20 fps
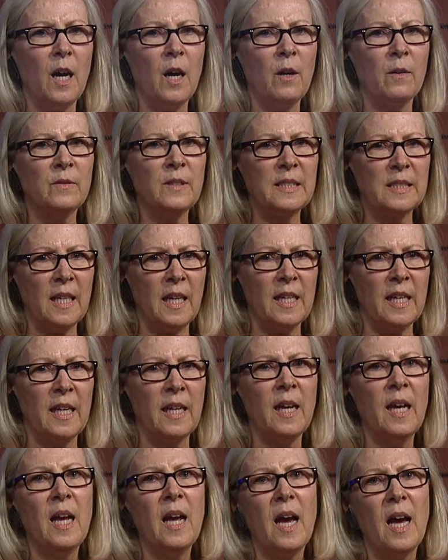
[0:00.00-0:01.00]
of
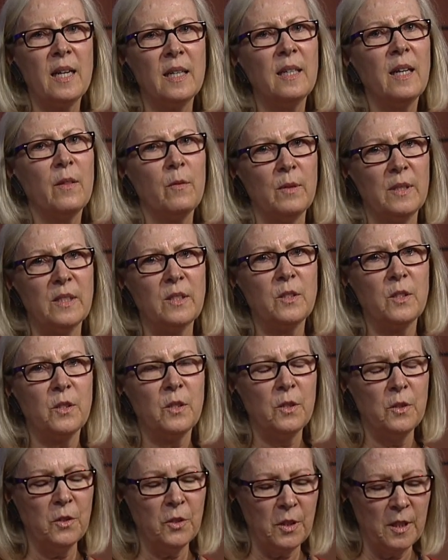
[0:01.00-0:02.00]
study at another
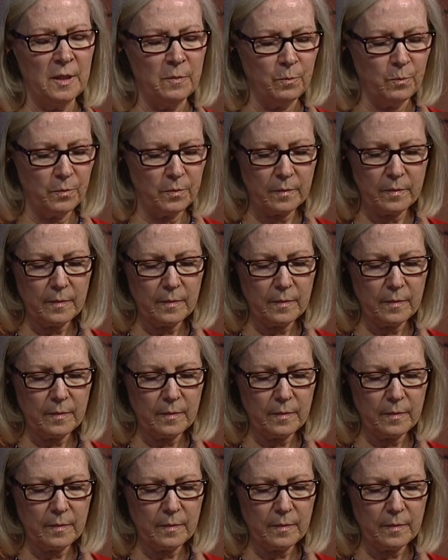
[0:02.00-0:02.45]
institution.